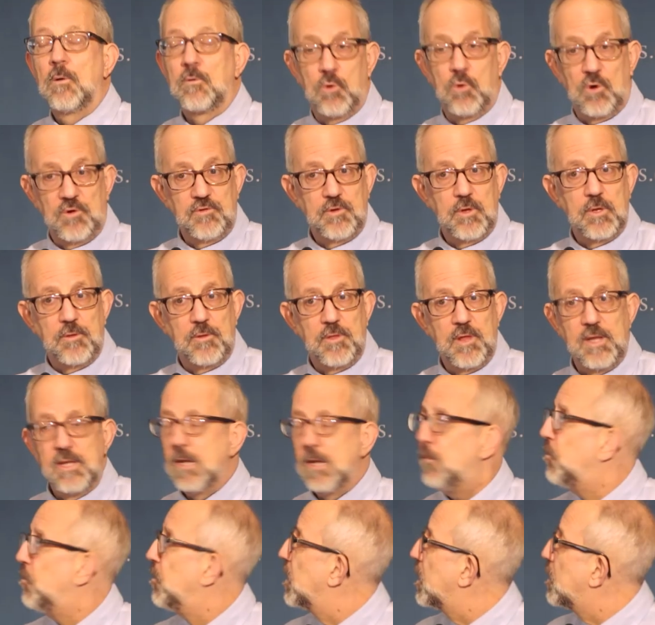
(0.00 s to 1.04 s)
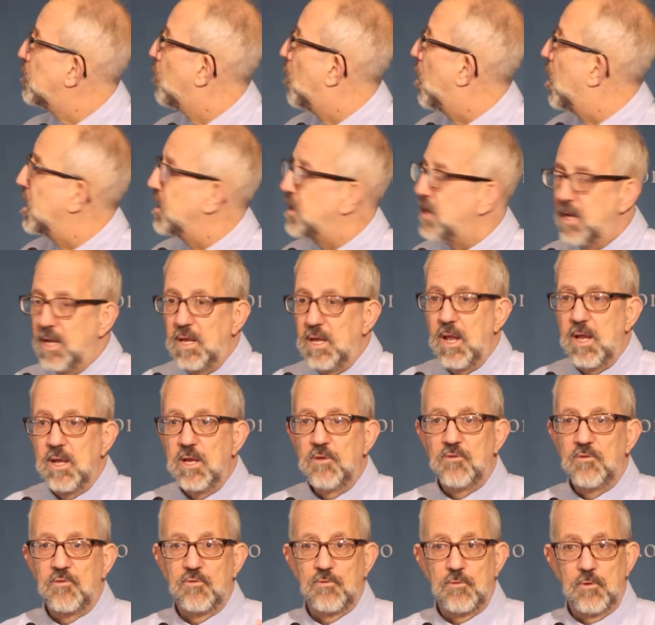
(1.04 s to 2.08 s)
Of course, they didn't really want
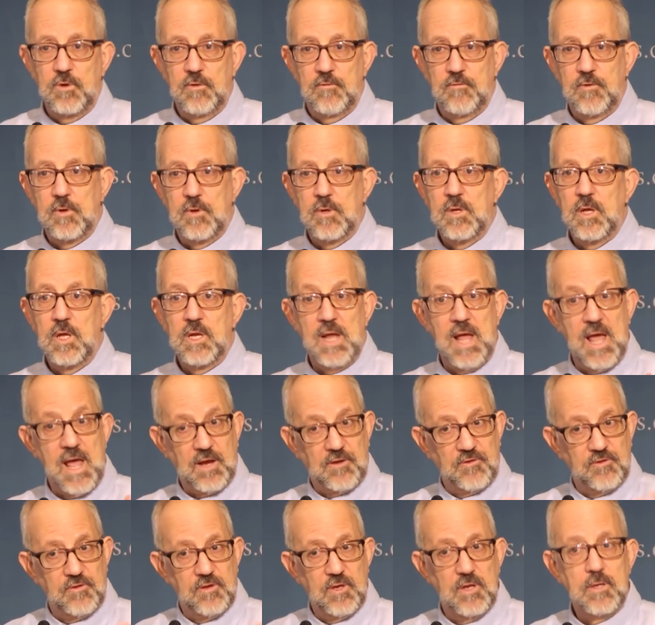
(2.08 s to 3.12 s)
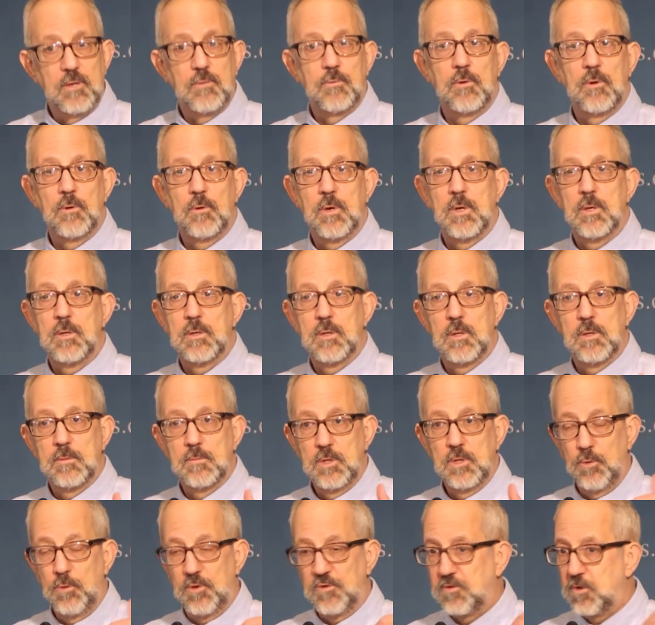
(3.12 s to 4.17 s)
any sort of an accident where a
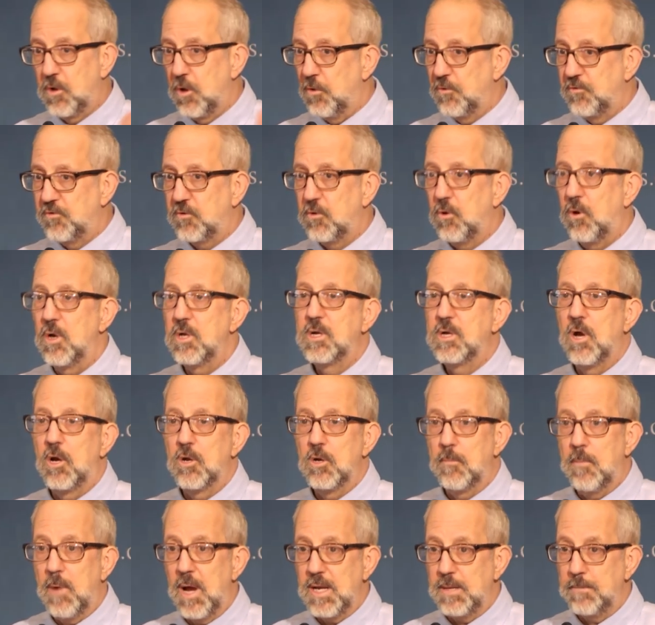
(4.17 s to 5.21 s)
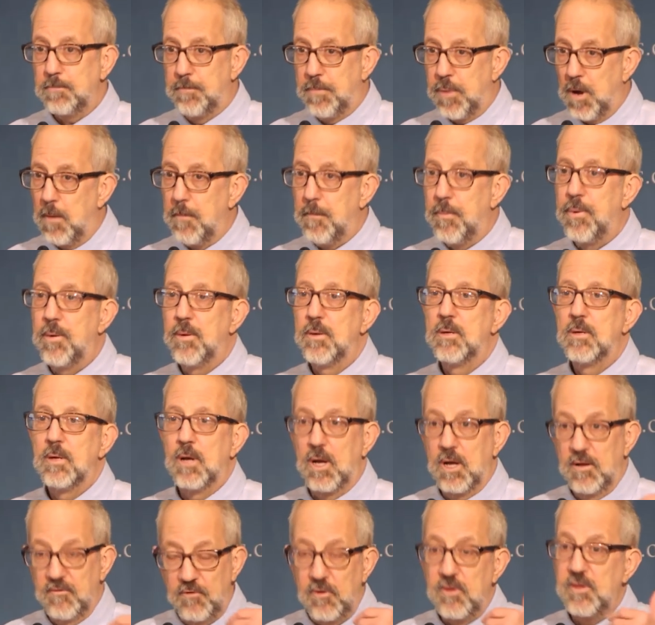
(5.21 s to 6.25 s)
U.S. Coast Guard cutter might bump,
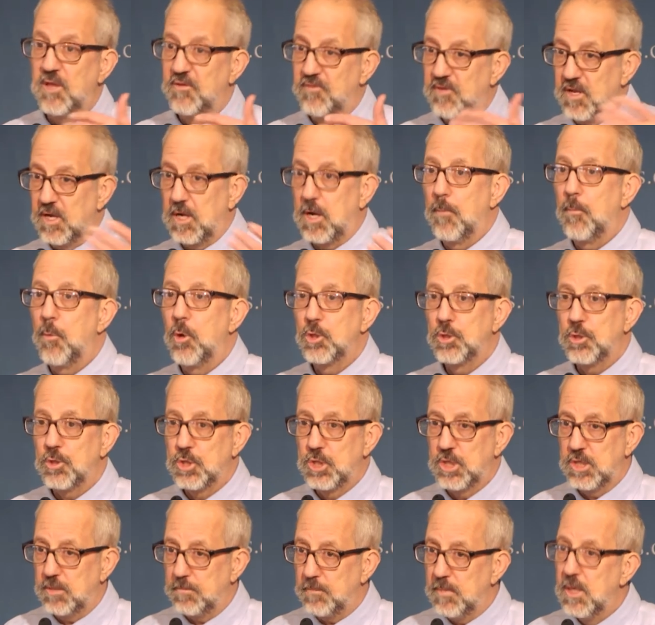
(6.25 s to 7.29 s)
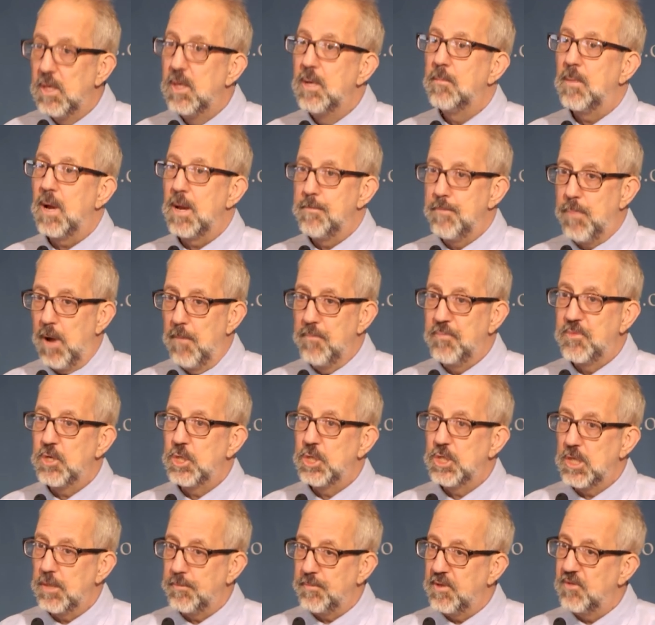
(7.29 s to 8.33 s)
if they sent a commercial ship, might bump
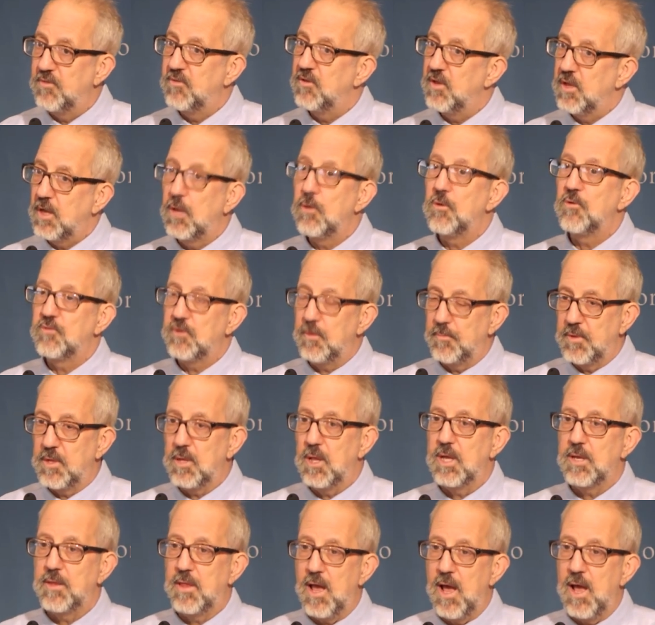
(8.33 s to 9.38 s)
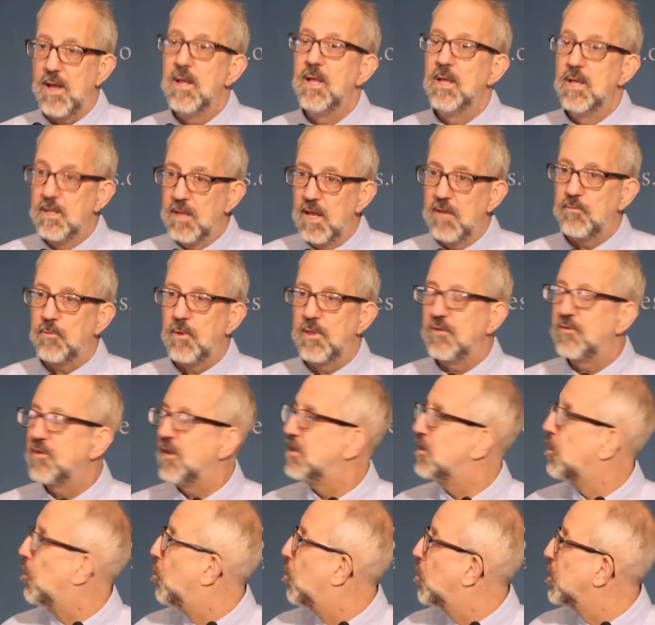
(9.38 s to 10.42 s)
the ship and sink it or something like that. That's why they
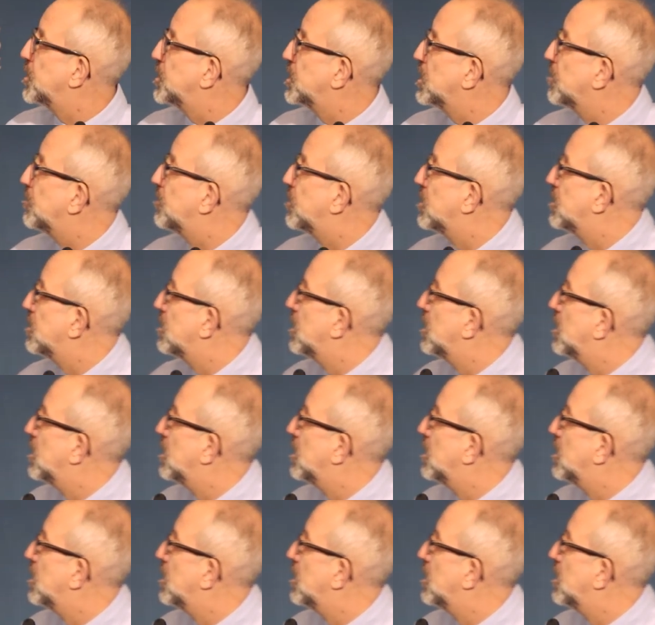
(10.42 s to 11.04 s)
sent a warship.